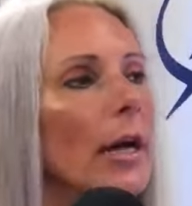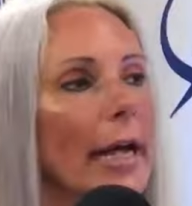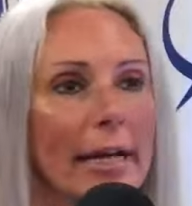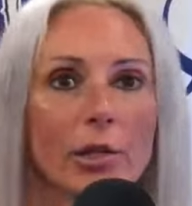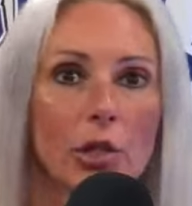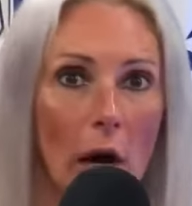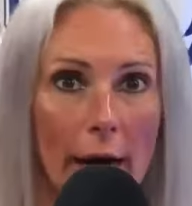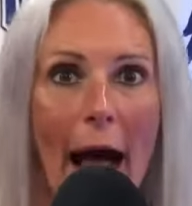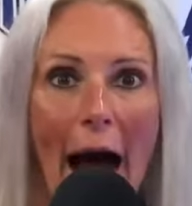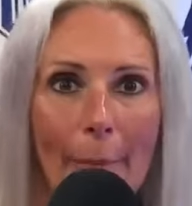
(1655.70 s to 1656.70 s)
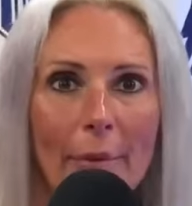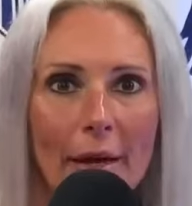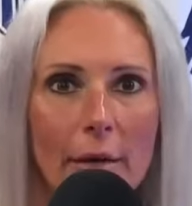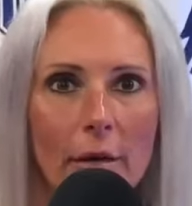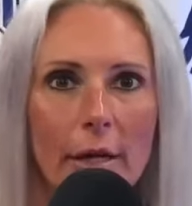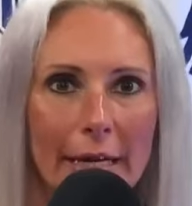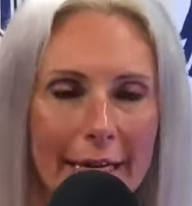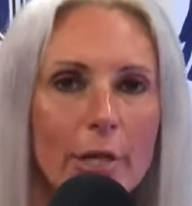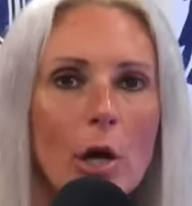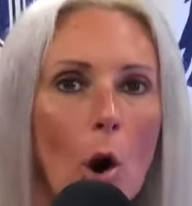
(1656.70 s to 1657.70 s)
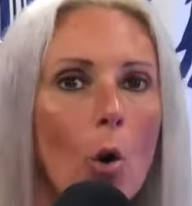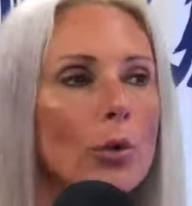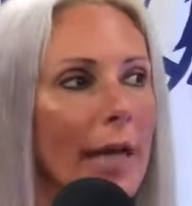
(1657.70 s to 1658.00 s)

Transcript: It's going to happen. He knows